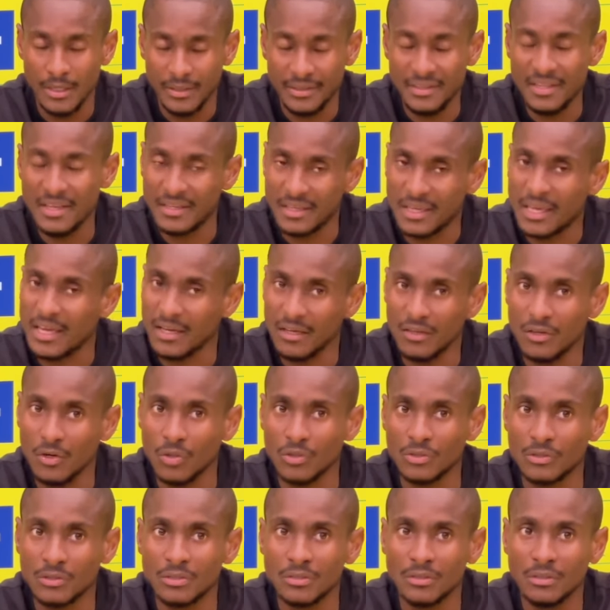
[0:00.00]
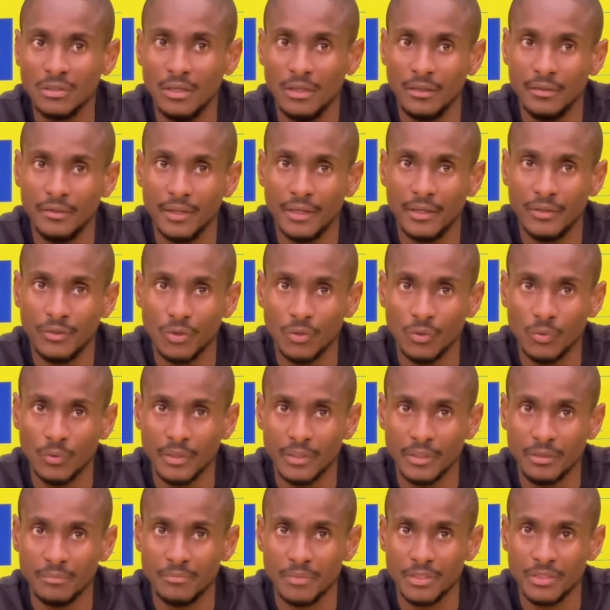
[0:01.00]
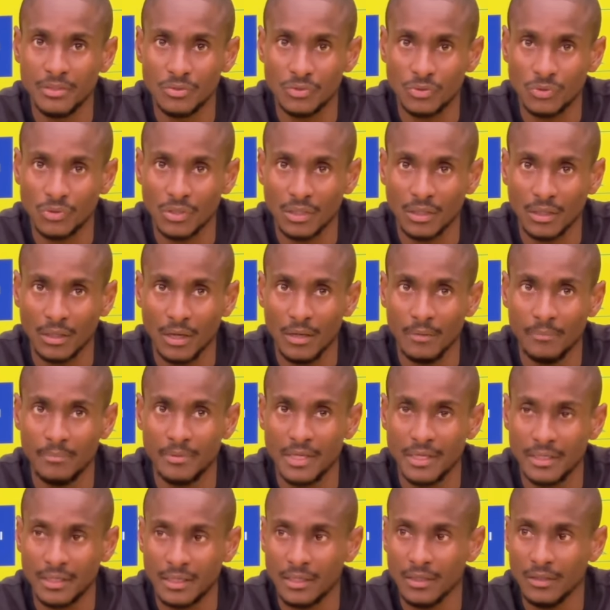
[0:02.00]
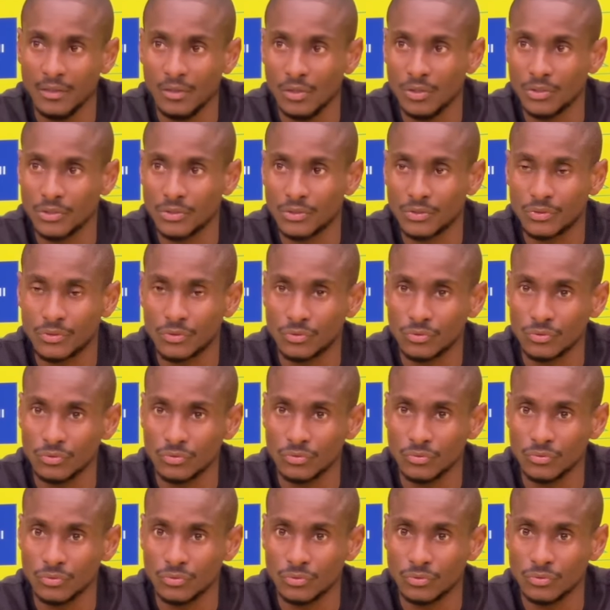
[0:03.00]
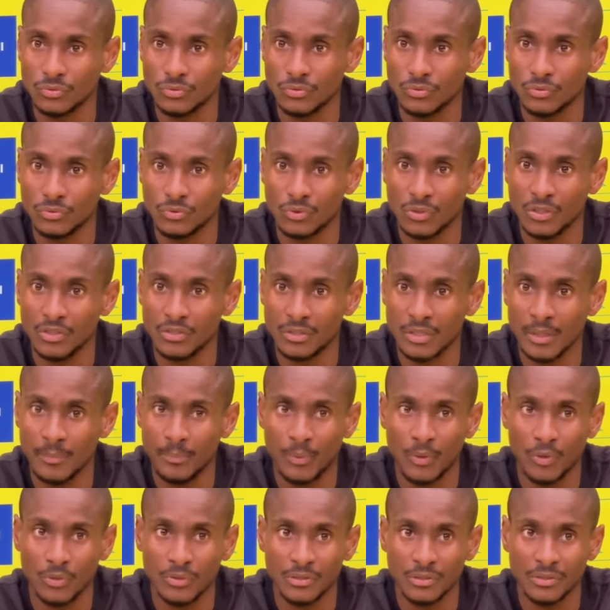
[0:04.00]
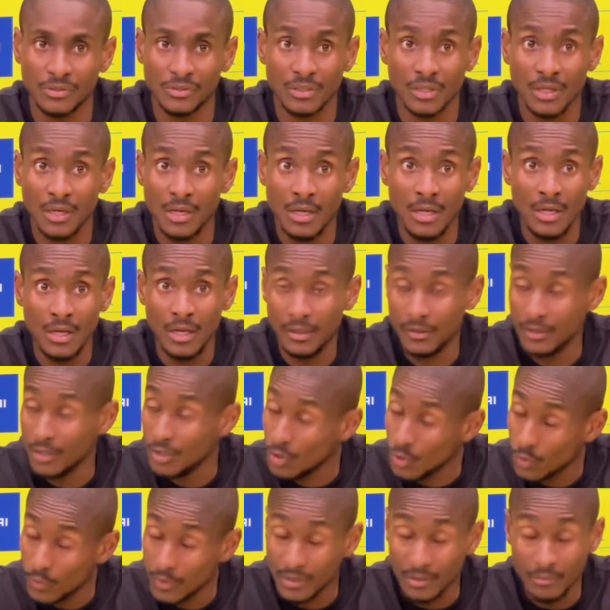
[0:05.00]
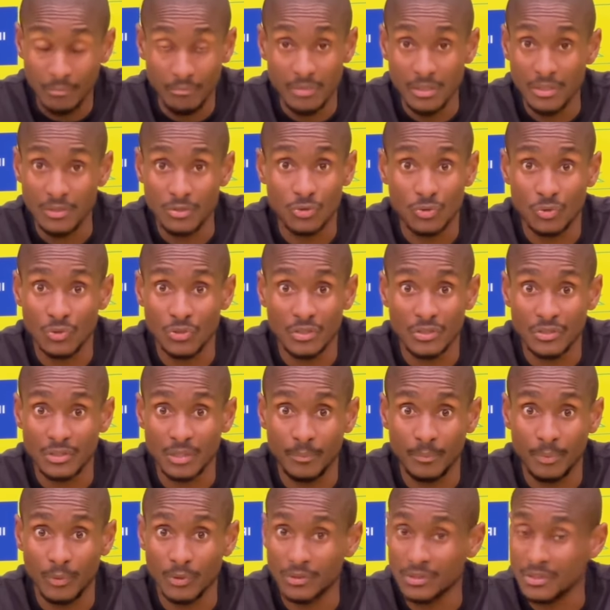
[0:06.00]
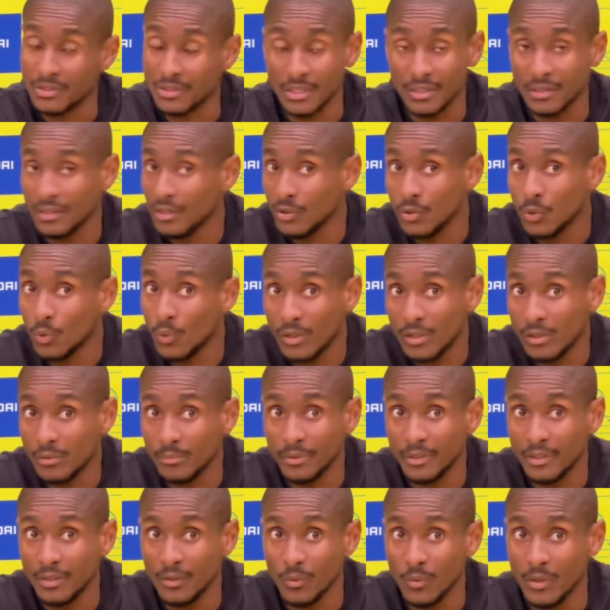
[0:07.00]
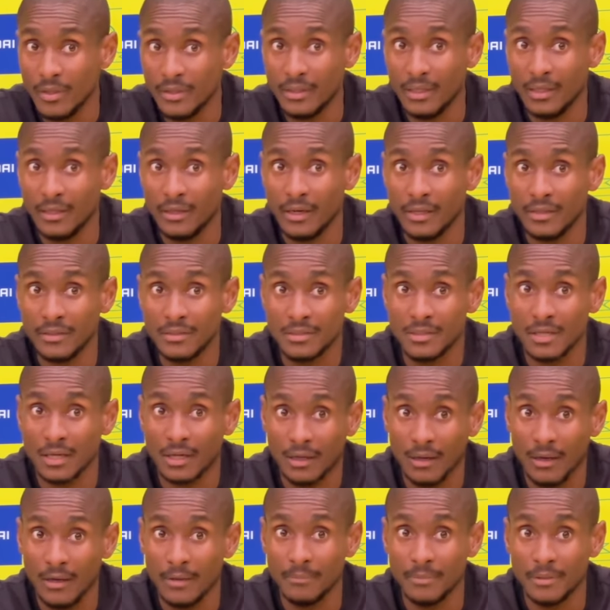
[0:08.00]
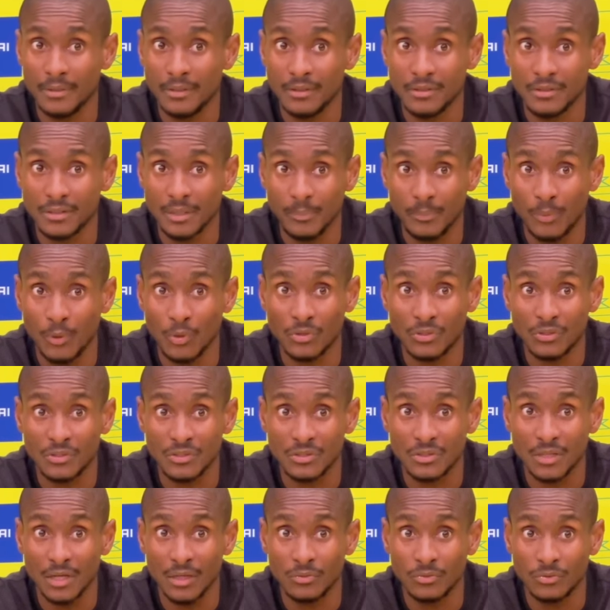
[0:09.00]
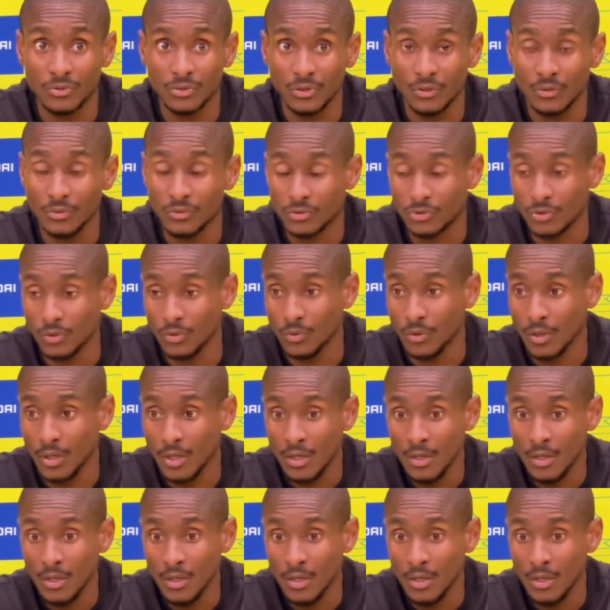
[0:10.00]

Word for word: they care a lot and they know what it means to the club. They care a lot to, to, to the supporters. They know what it means to the supporters and they don't want to be the one that lets the club and the supporters down, you know. So